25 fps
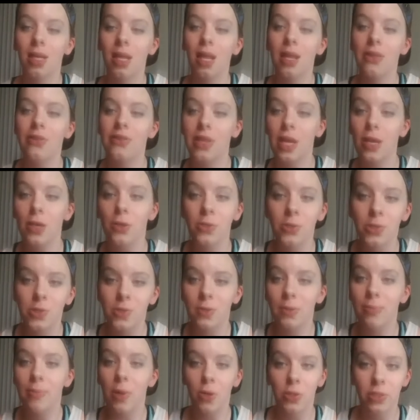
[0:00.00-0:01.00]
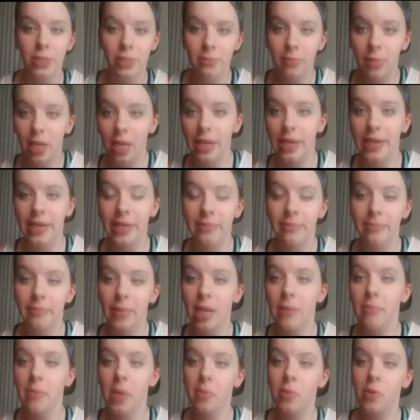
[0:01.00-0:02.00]
those were most of
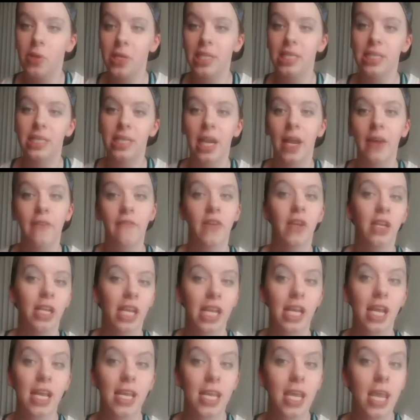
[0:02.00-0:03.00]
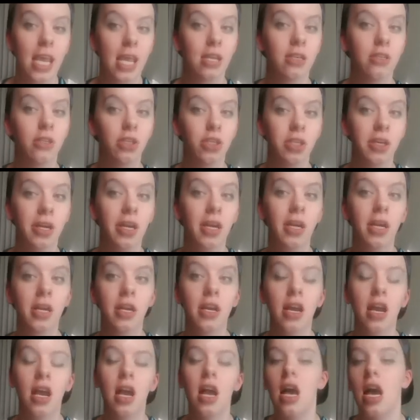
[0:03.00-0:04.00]
my memories that I feel like I can share.